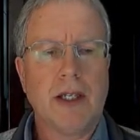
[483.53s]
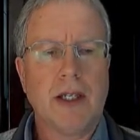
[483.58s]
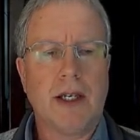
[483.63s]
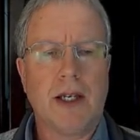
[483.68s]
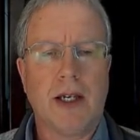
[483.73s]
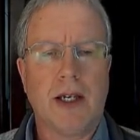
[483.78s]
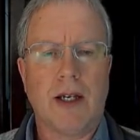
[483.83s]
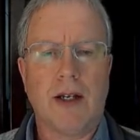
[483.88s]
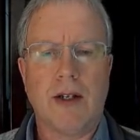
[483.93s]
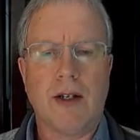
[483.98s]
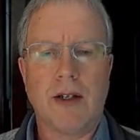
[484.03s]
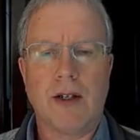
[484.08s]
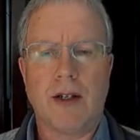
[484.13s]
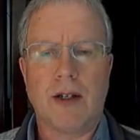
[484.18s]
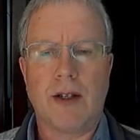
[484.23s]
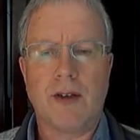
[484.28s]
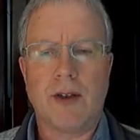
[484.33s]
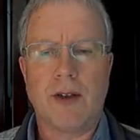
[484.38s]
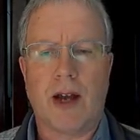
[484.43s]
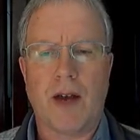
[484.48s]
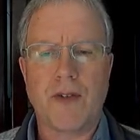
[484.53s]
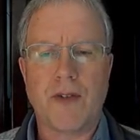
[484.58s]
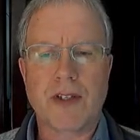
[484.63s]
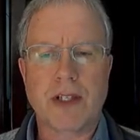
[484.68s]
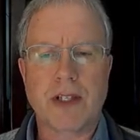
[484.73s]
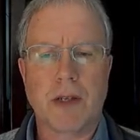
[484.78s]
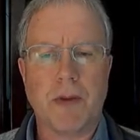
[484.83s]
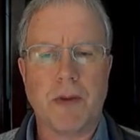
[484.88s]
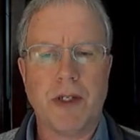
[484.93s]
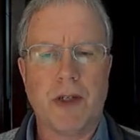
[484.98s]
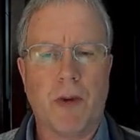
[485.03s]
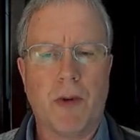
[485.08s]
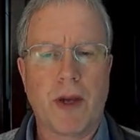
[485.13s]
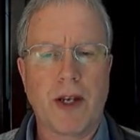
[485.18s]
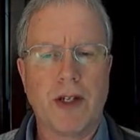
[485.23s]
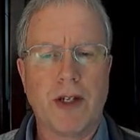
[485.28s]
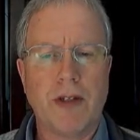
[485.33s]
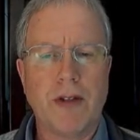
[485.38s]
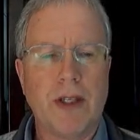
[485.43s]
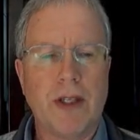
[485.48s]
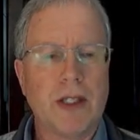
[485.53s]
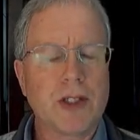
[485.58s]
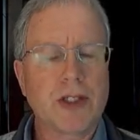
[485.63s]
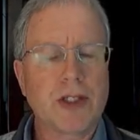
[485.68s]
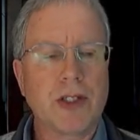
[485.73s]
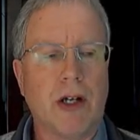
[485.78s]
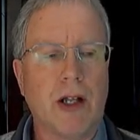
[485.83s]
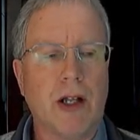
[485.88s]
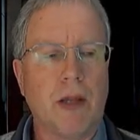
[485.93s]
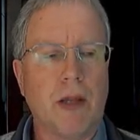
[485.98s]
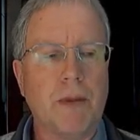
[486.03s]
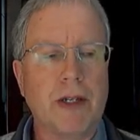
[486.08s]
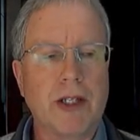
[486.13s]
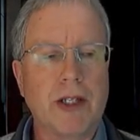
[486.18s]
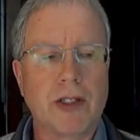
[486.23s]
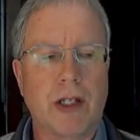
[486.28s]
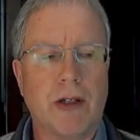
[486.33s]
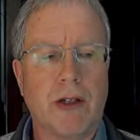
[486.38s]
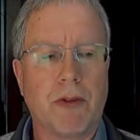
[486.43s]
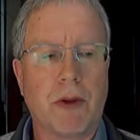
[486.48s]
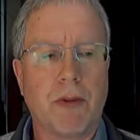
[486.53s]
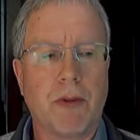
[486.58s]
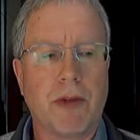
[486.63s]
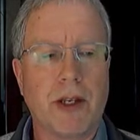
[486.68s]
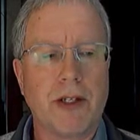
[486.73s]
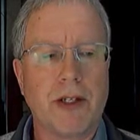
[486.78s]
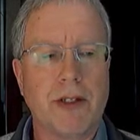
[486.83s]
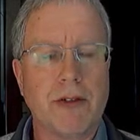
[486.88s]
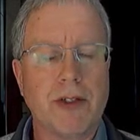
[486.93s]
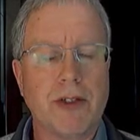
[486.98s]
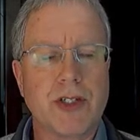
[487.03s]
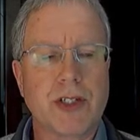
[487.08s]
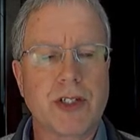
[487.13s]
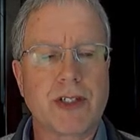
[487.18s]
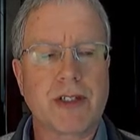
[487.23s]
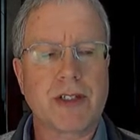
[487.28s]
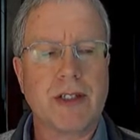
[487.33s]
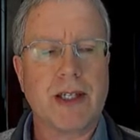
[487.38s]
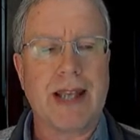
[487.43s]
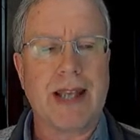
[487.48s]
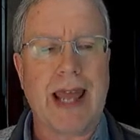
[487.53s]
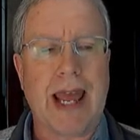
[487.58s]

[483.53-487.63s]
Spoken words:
Obviously, we don't want to do the install because all we want to do is just get